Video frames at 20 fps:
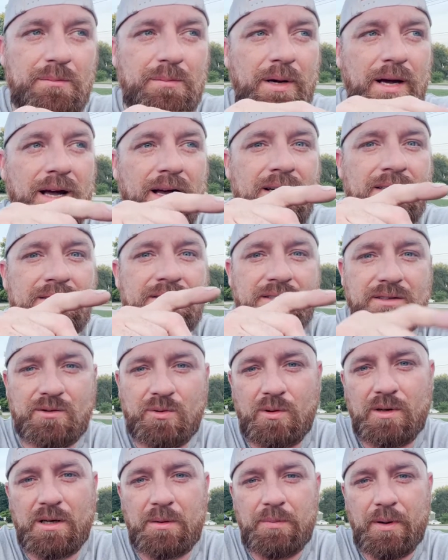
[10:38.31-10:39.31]
pounds to
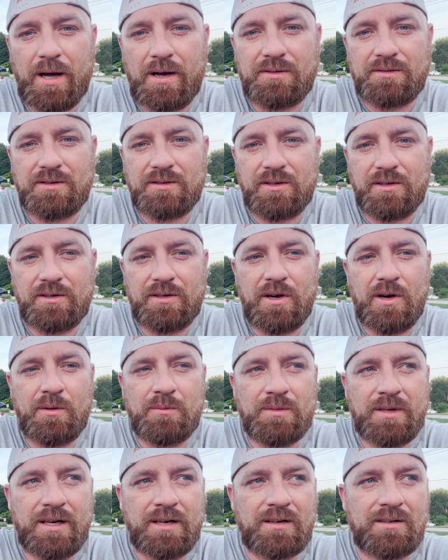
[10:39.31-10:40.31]
20 pounds on the
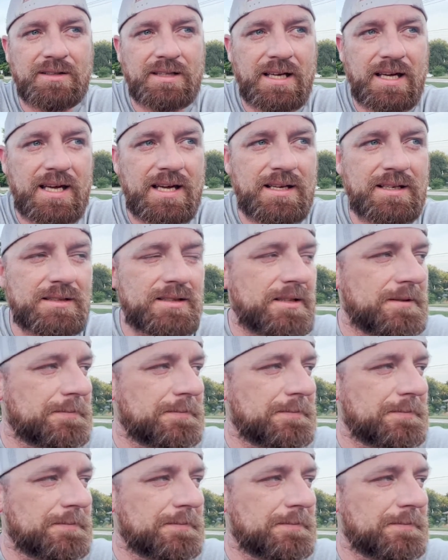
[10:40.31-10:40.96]
dome there on the end.